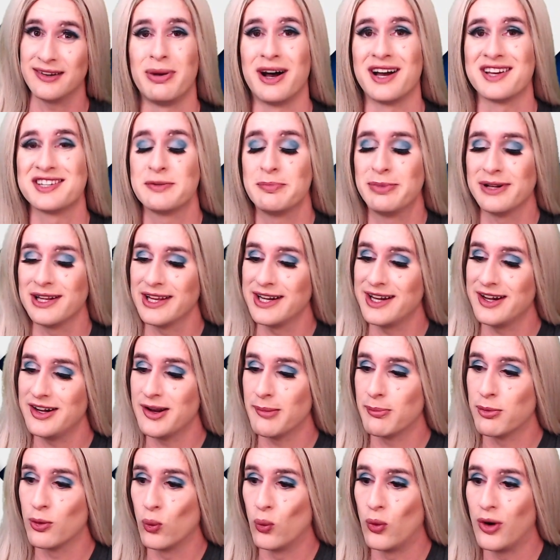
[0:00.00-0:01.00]
Possibility
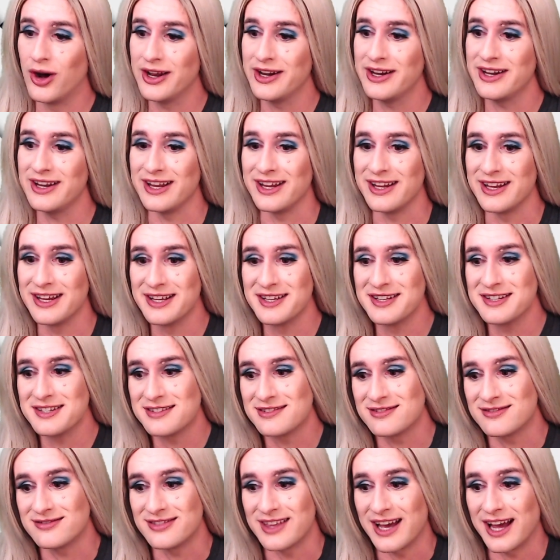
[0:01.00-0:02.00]
number one
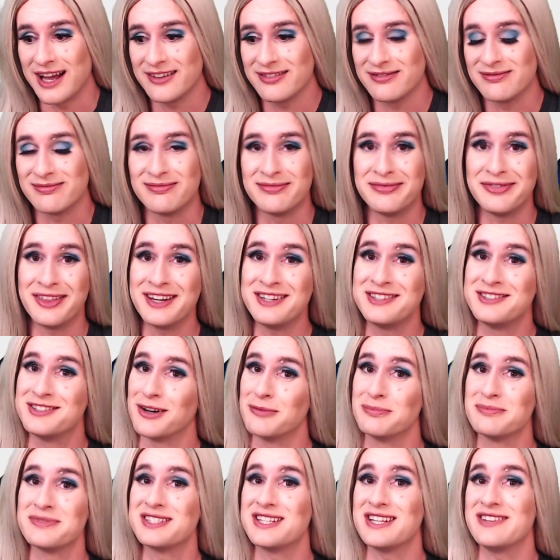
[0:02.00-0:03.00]
is that they
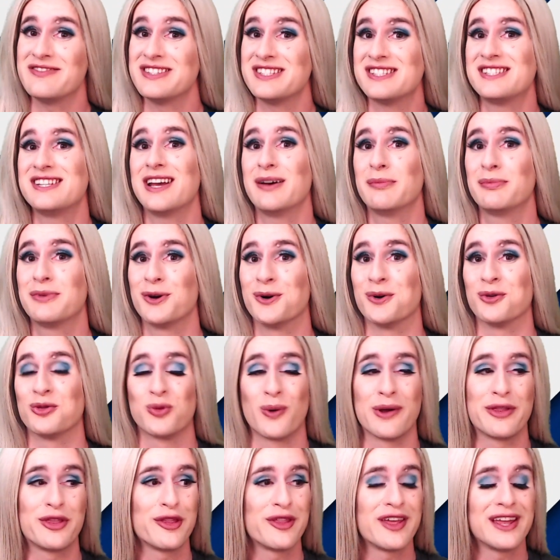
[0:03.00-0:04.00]
dump Steven Stamkos.
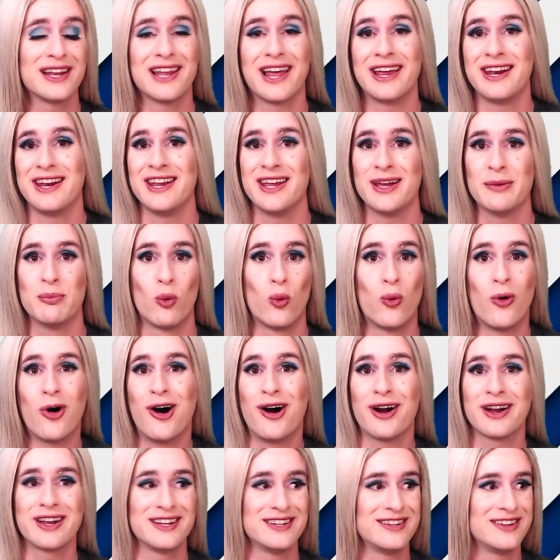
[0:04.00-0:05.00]
Whether they let him
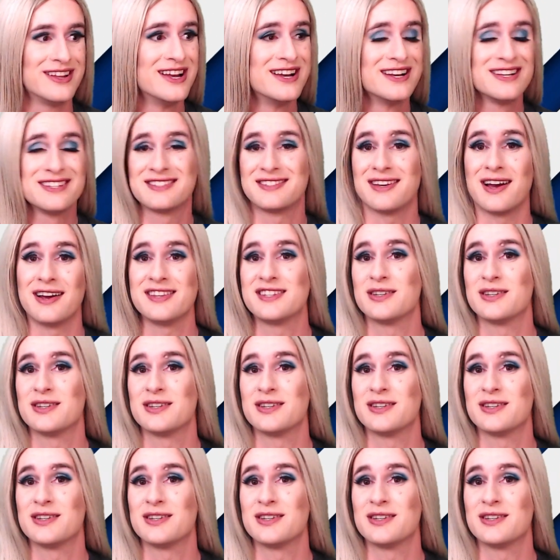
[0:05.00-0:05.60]
walk and sign